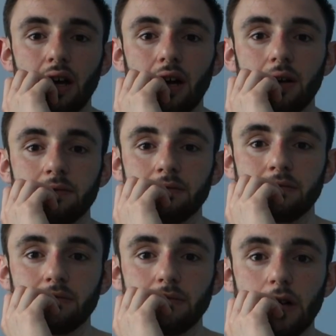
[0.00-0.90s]

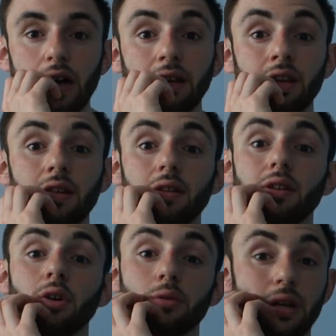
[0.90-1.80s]
I
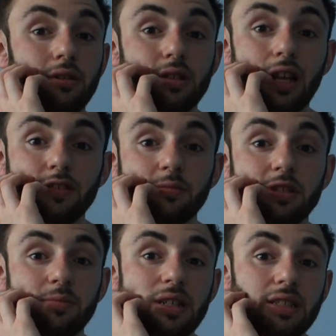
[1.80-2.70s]
know Kels loves me
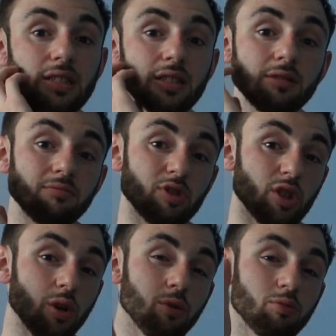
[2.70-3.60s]
to pieces,
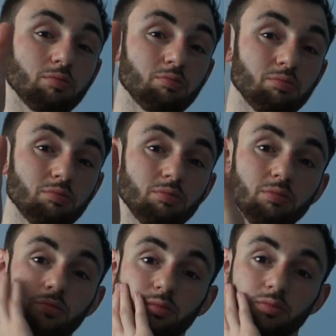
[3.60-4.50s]
so
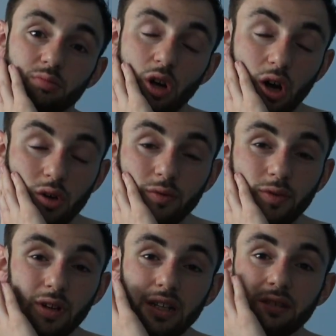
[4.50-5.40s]

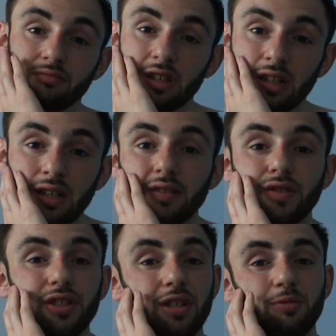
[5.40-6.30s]
hopefully
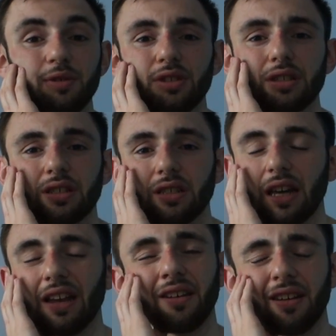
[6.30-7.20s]
she does watch this.
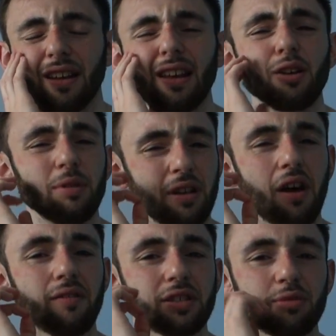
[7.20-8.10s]
Again, a little bit
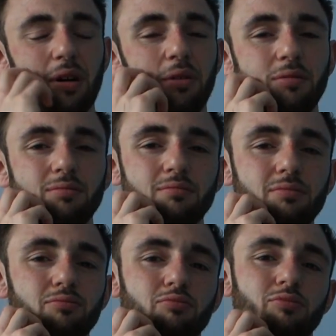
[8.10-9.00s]
nervous about
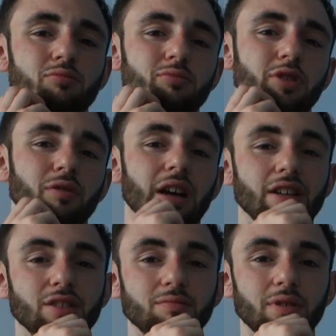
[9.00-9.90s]
the
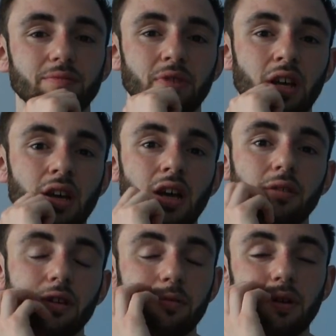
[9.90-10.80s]
reaction, but
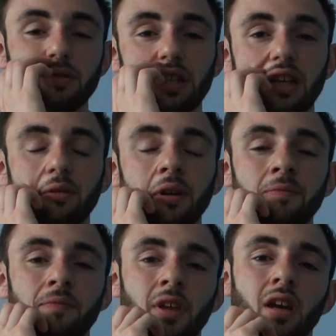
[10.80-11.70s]
I'm going to post it anyway.
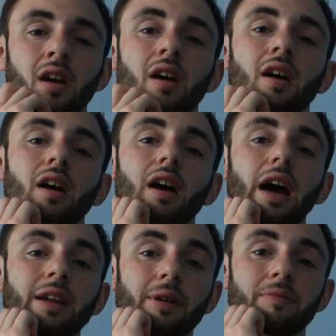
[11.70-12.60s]

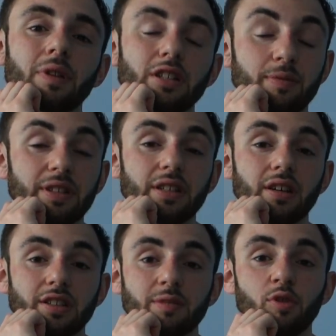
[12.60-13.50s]
Anyway, I'll speak to you
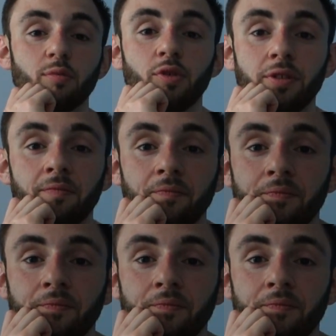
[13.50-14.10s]
guys tomorrow morning.